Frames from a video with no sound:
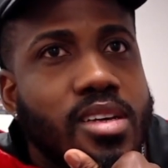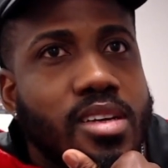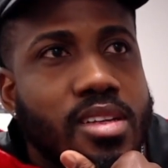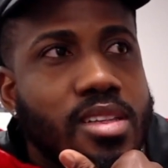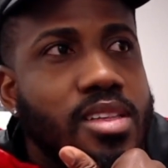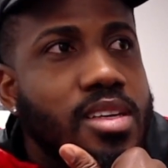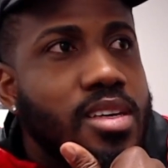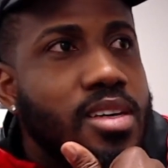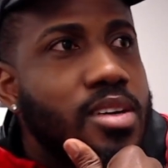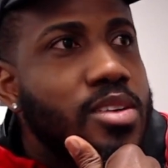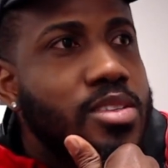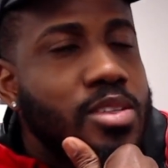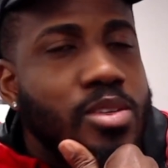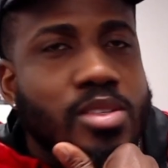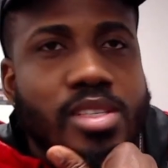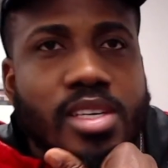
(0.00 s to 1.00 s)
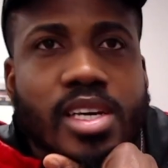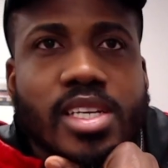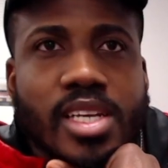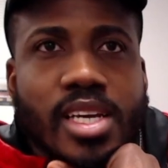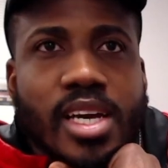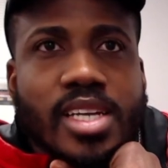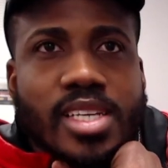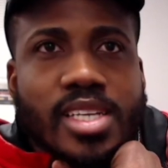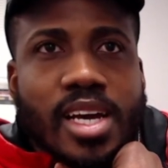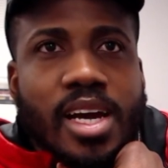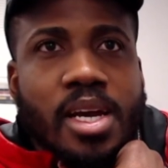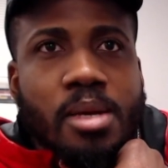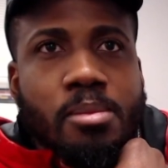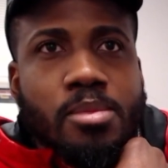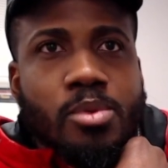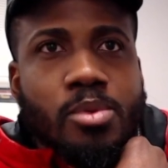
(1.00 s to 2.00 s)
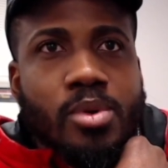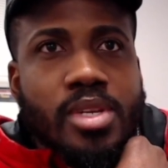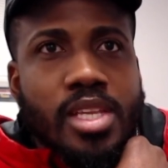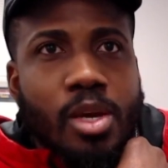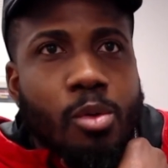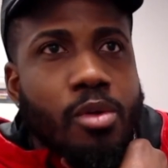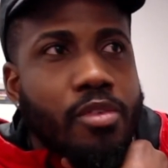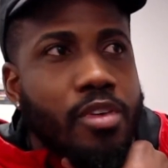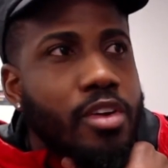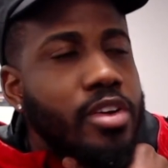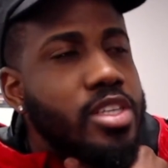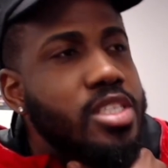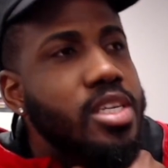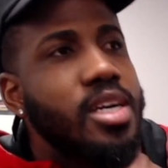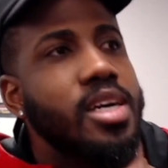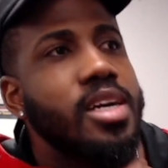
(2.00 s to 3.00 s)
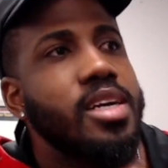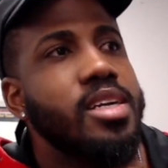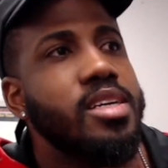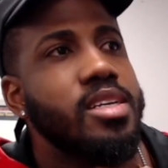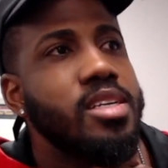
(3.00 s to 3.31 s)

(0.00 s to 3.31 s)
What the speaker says: they also said they had times when they were very shy.